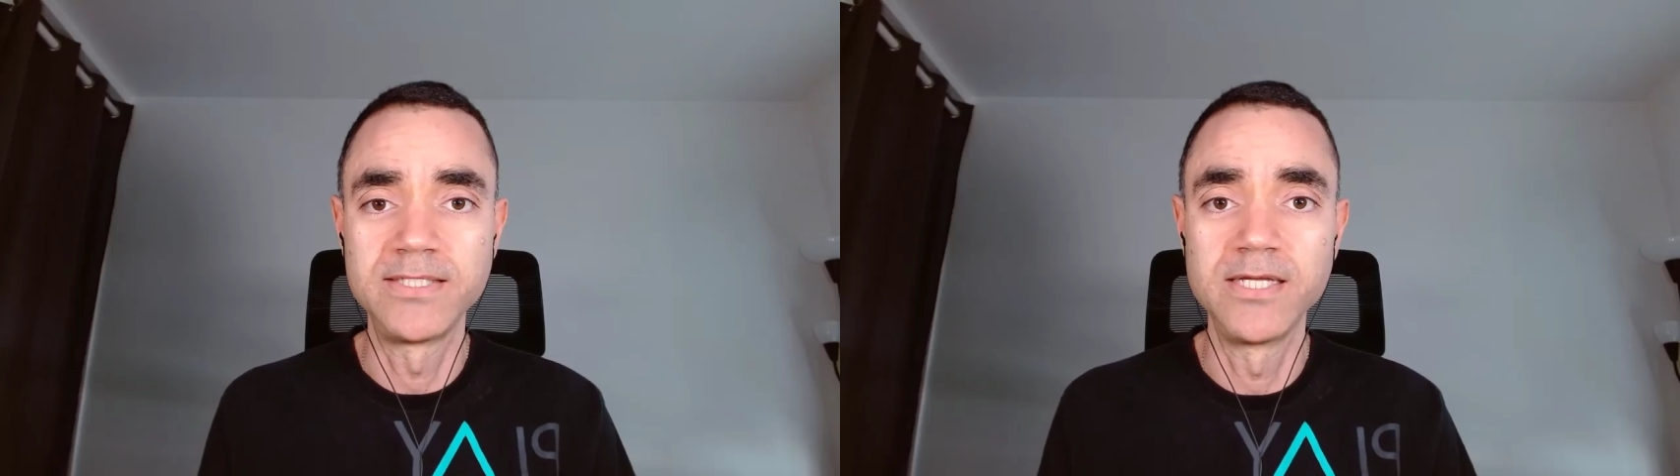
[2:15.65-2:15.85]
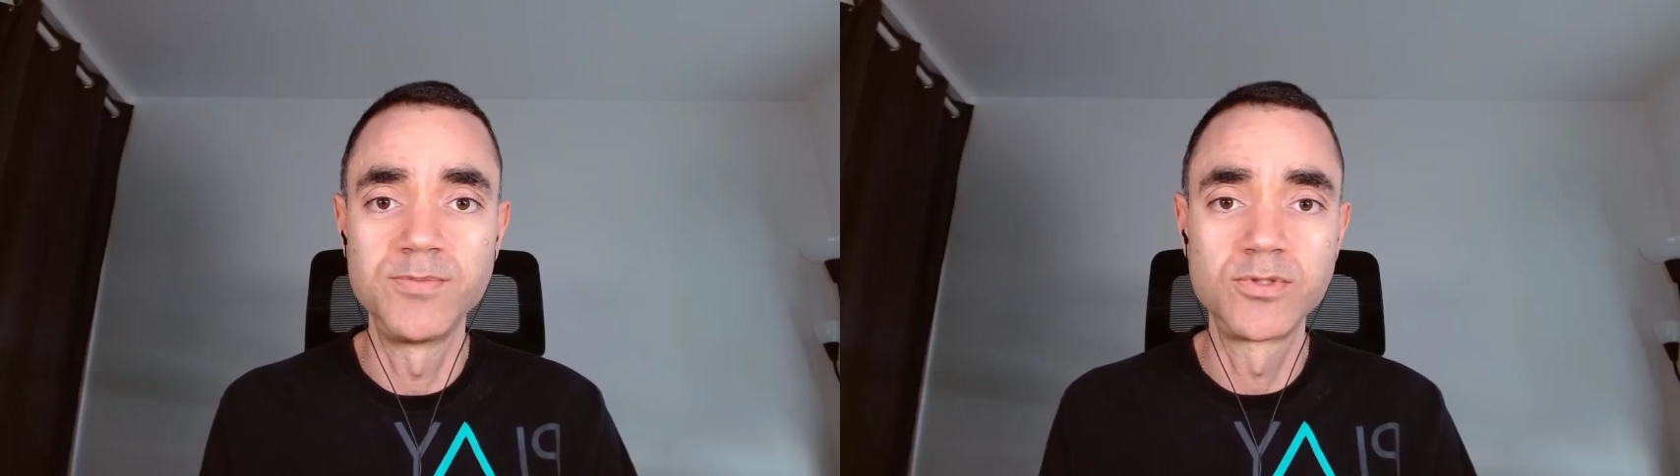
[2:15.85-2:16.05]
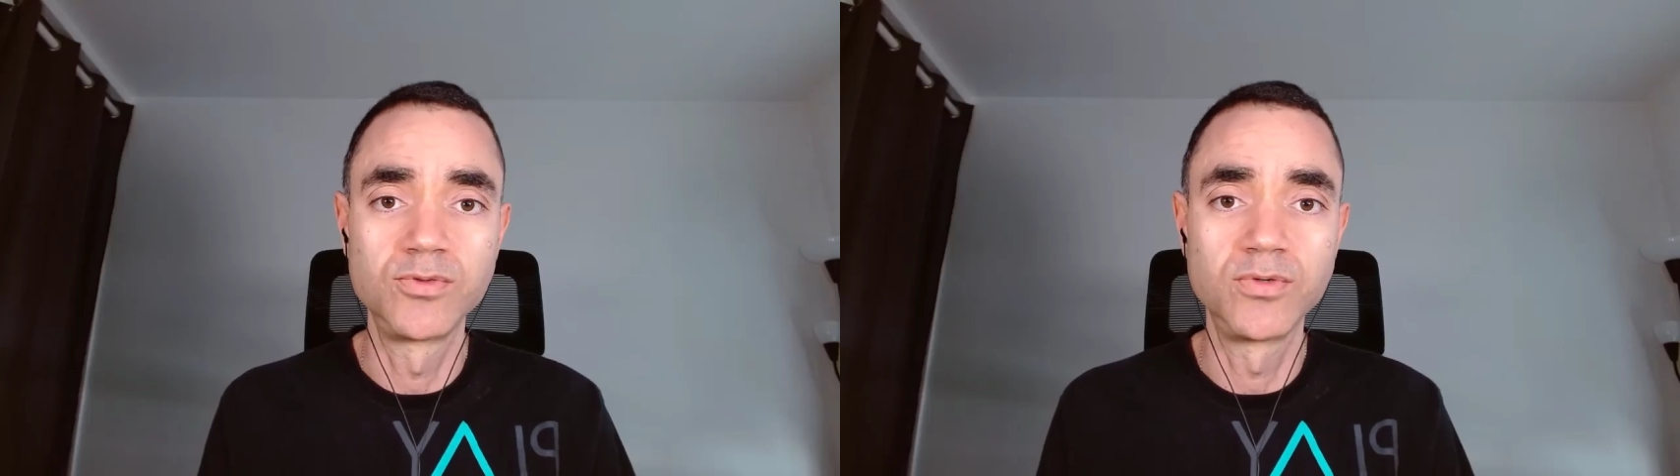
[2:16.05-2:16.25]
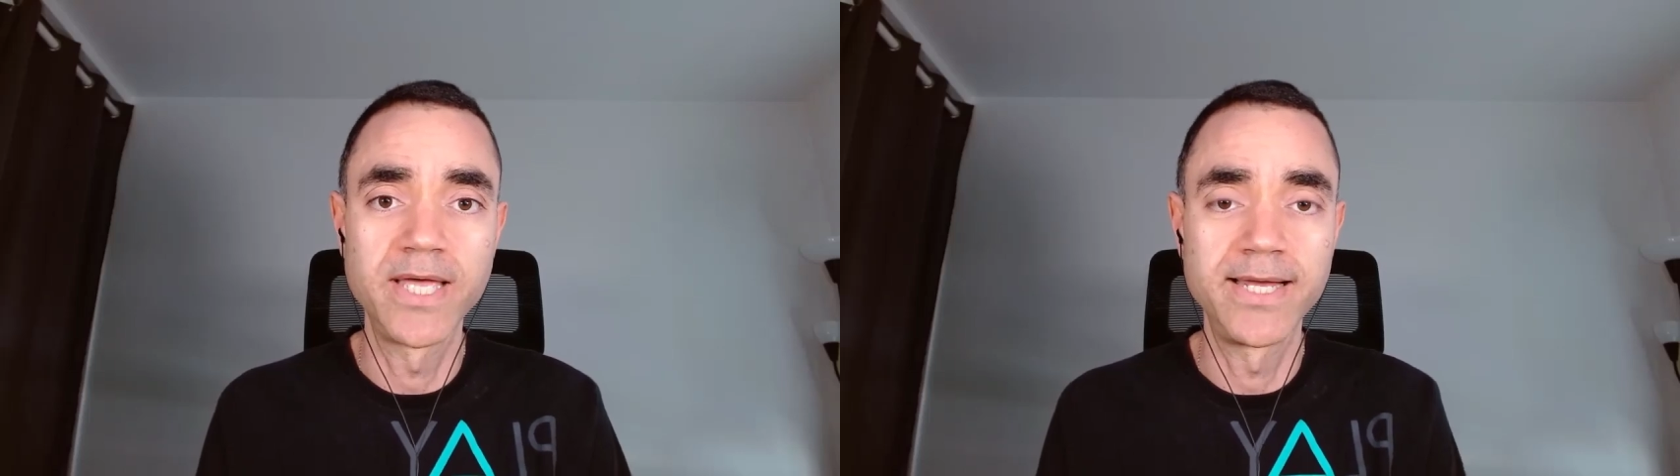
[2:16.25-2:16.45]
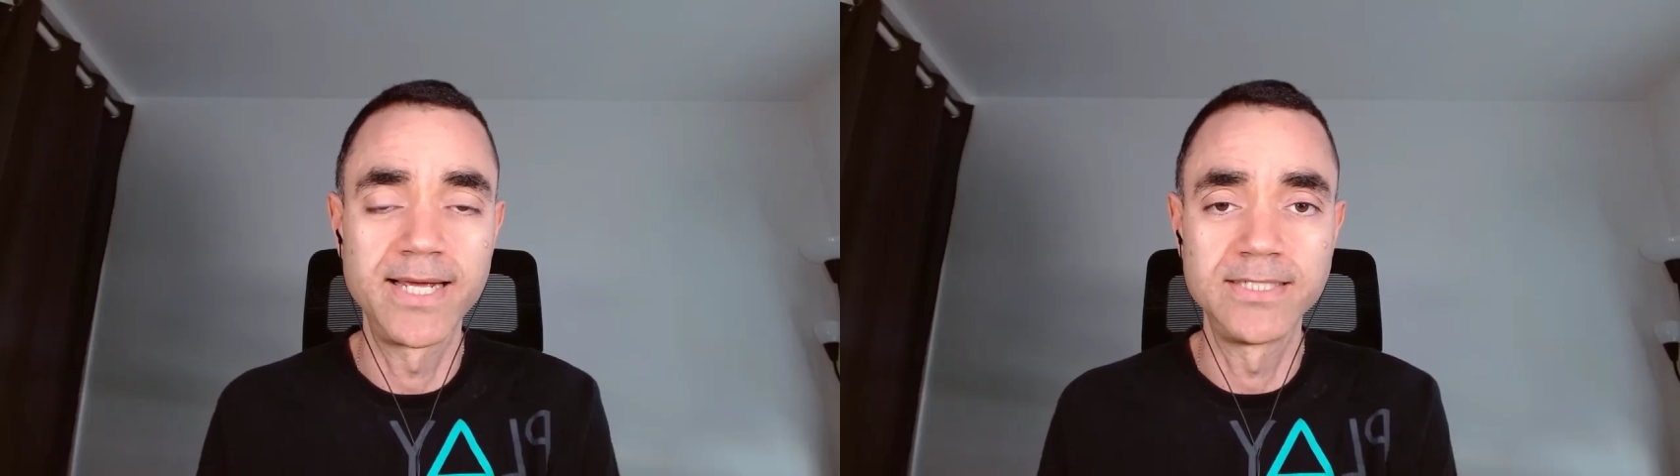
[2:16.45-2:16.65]
tips to
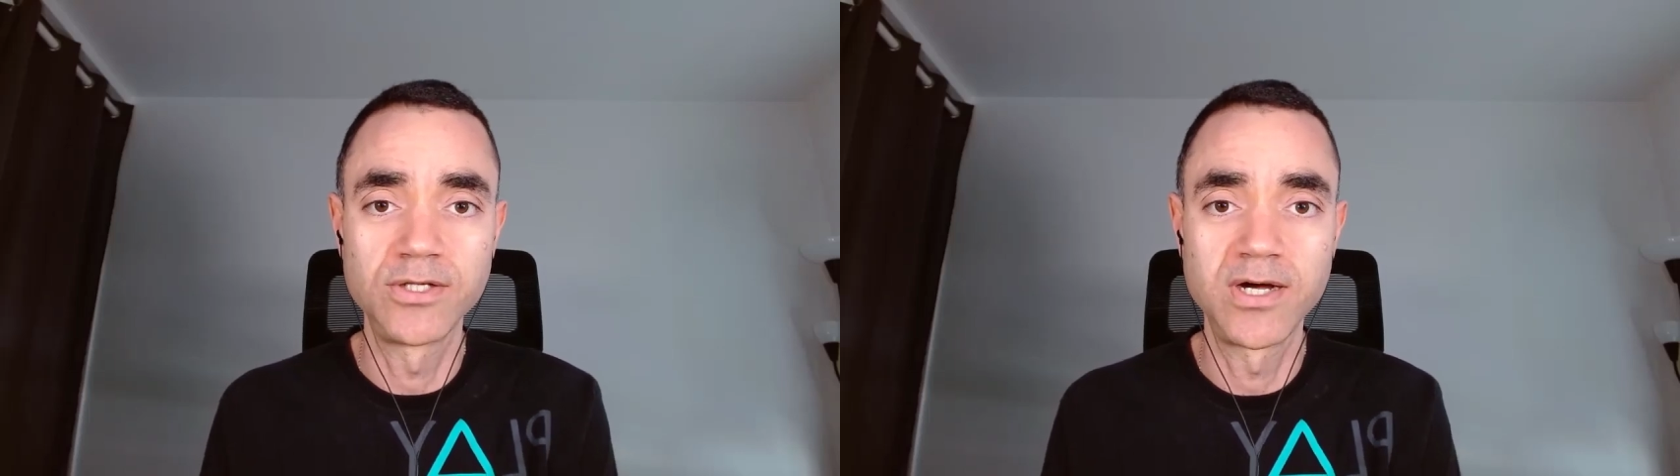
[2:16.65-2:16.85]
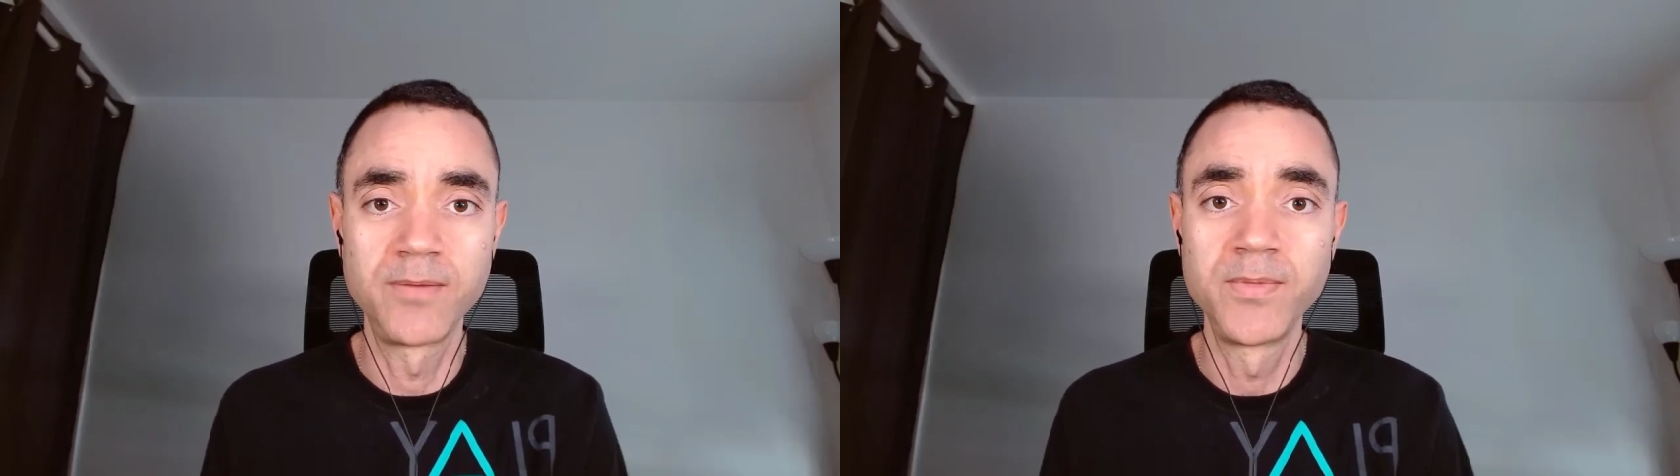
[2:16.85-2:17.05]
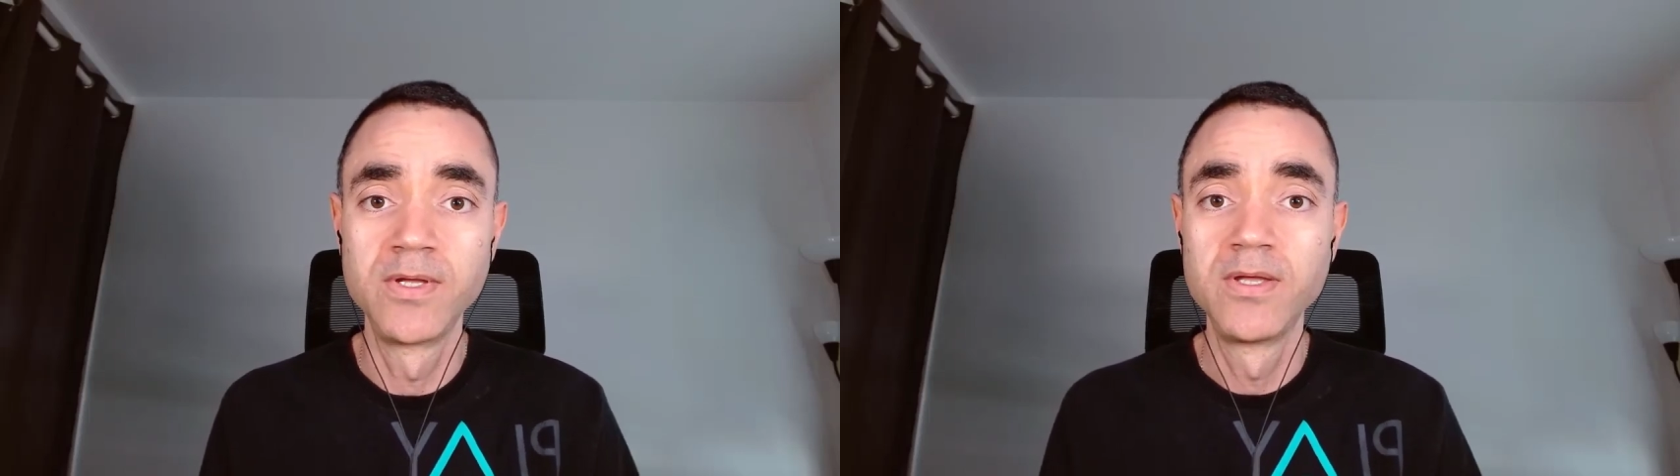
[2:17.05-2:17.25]
get a job.